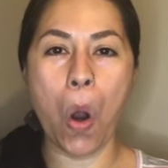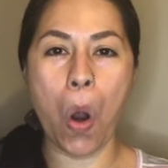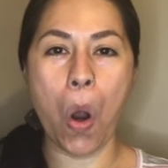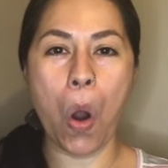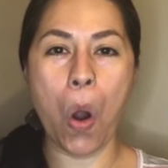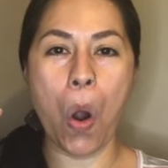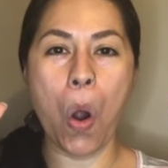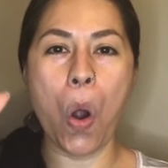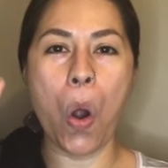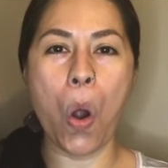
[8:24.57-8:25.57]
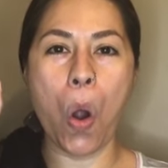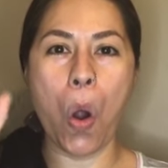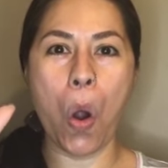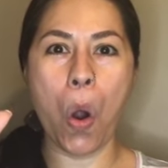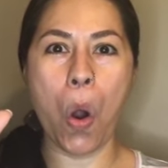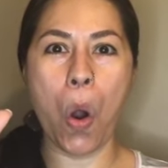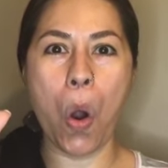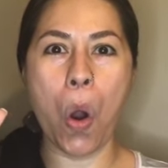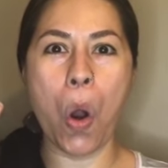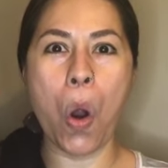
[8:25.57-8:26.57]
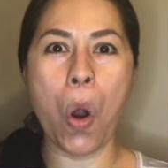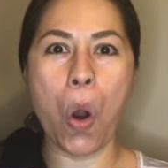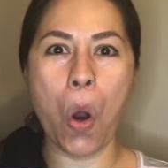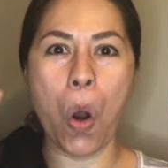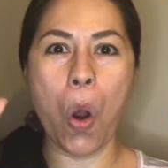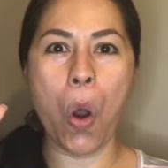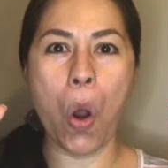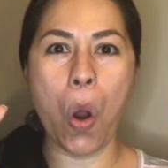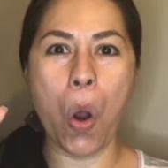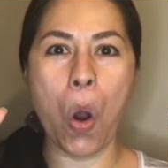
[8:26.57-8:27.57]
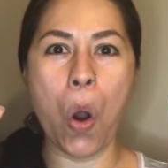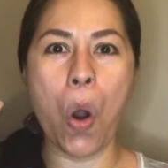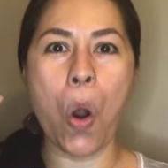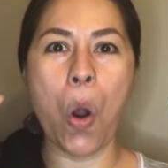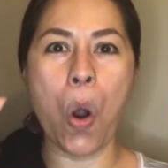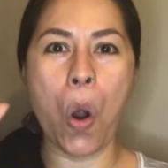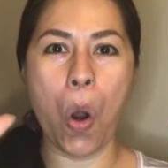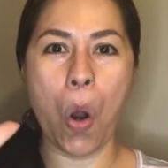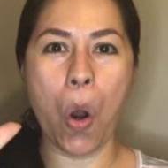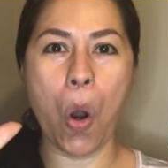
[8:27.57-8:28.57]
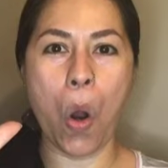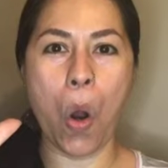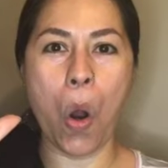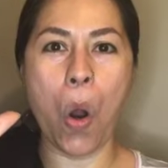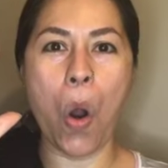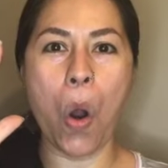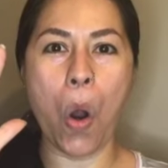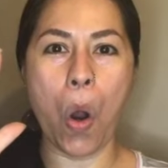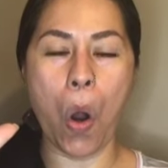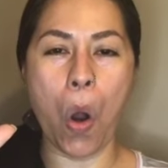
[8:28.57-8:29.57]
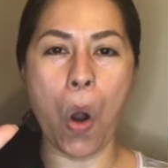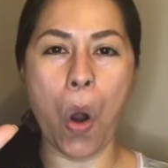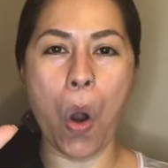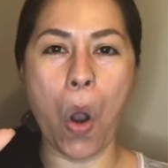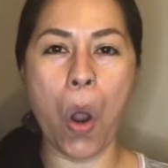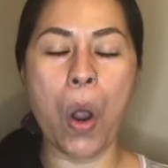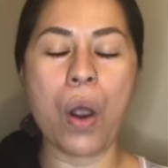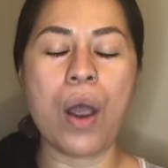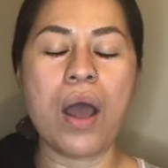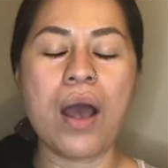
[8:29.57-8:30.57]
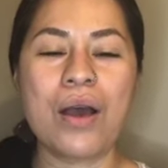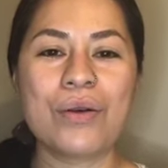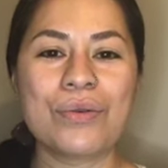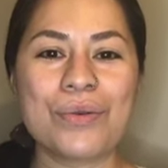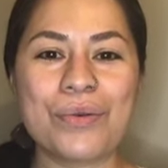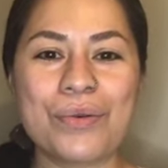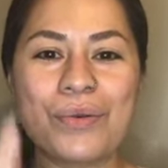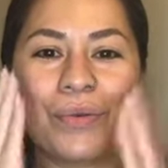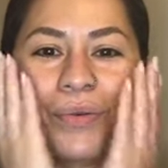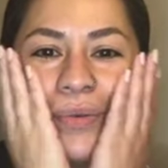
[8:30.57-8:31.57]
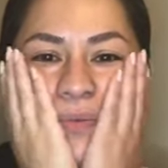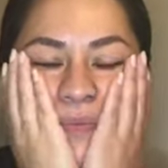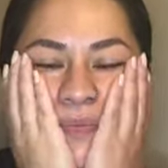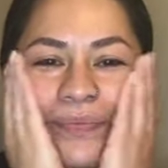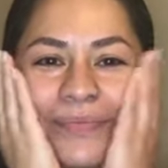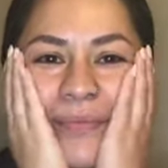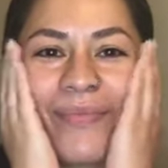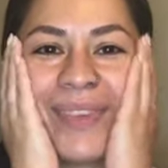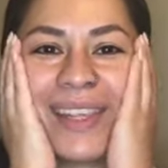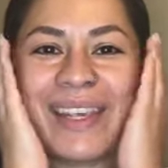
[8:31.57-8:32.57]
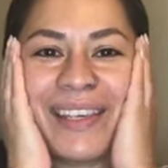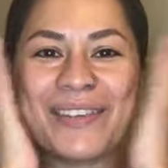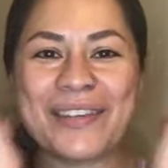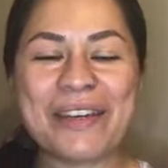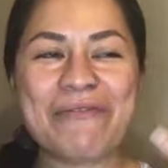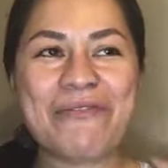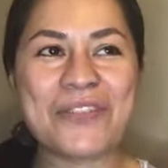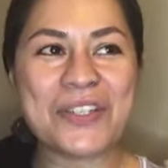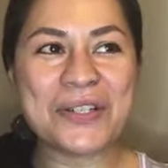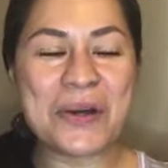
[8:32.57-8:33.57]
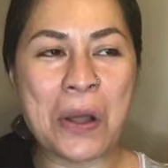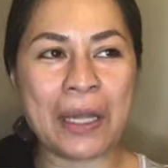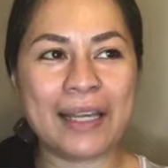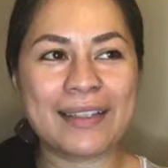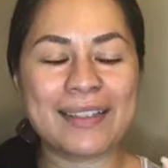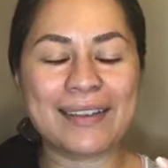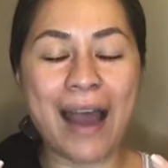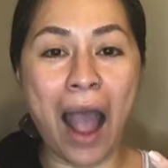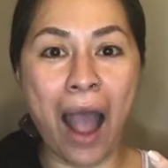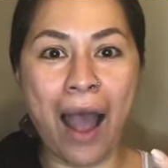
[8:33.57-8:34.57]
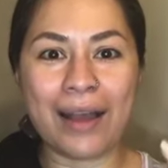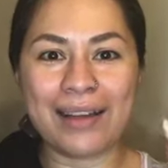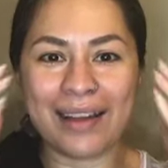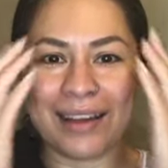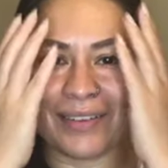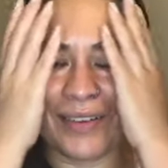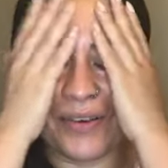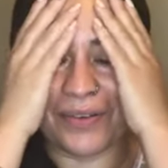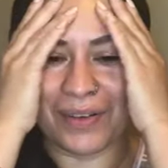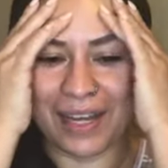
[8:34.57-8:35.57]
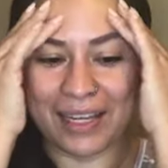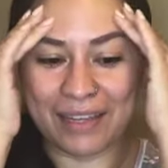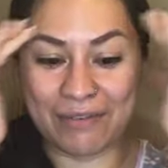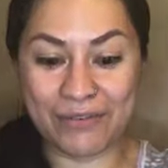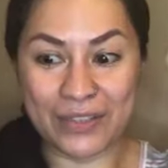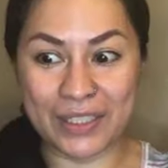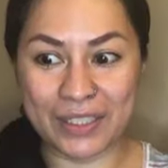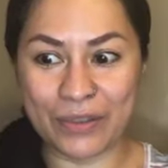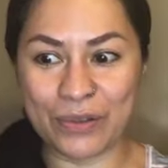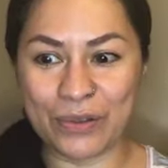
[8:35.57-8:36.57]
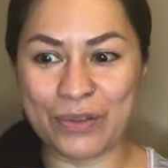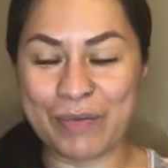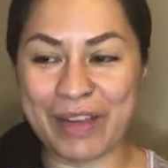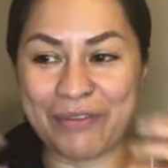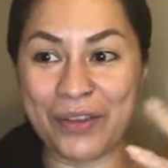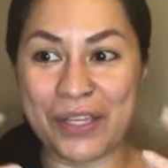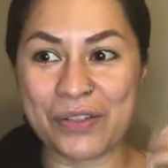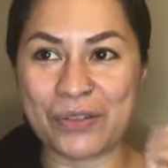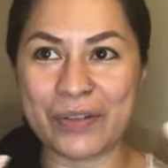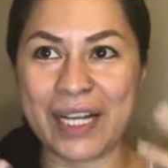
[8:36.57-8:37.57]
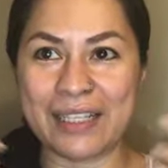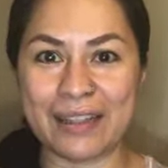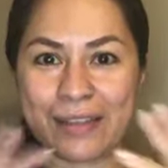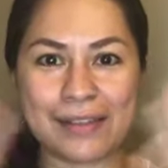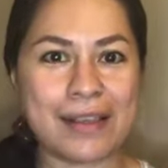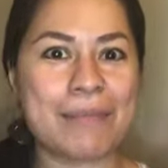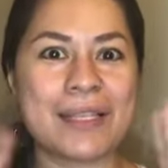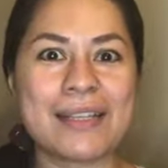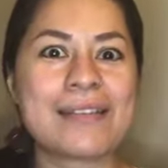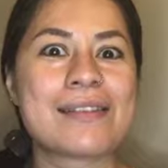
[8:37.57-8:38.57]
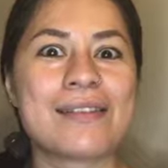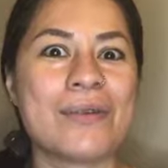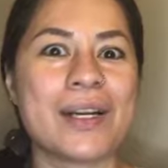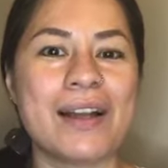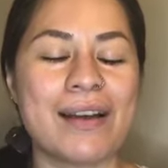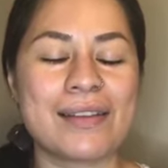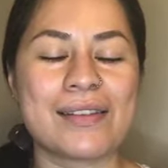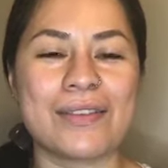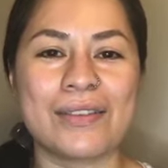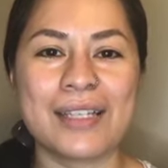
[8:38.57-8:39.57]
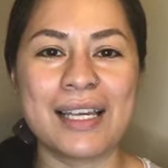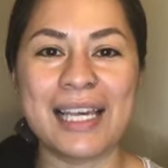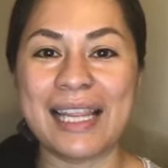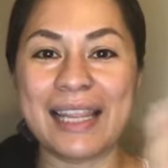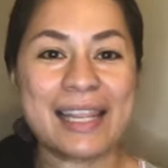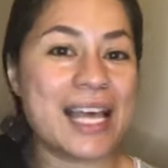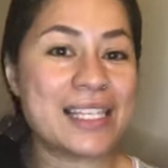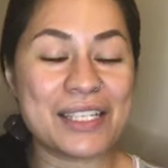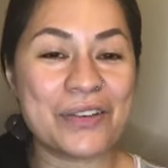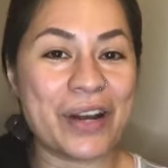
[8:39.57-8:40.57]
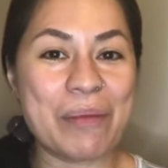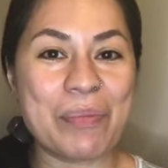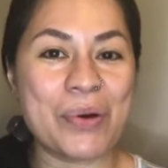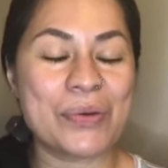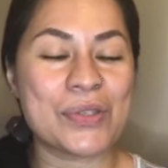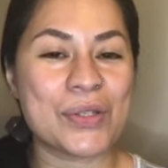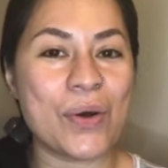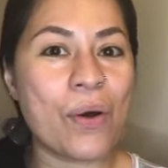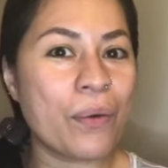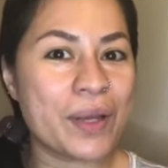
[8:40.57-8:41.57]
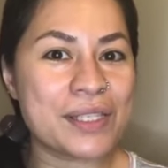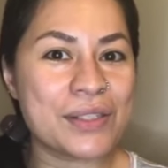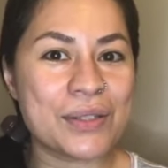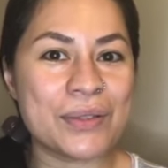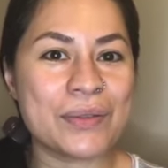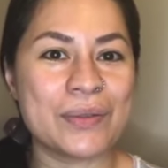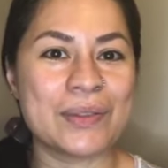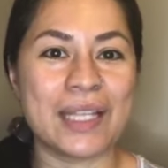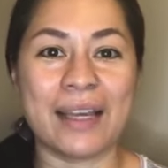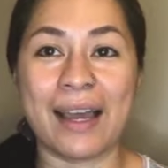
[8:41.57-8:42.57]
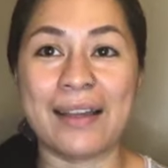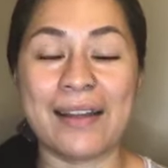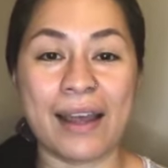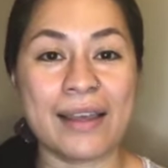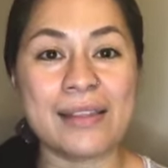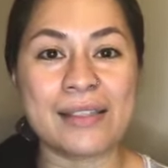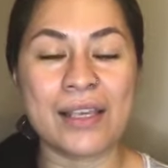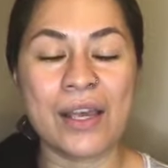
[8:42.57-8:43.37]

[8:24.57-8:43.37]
Mm-hmm. Mm, mm, mm, mm. Woo! You can feel like, I don't know. I can feel it all over my face already, like something's going on. So that's a great pose to always do, like at night,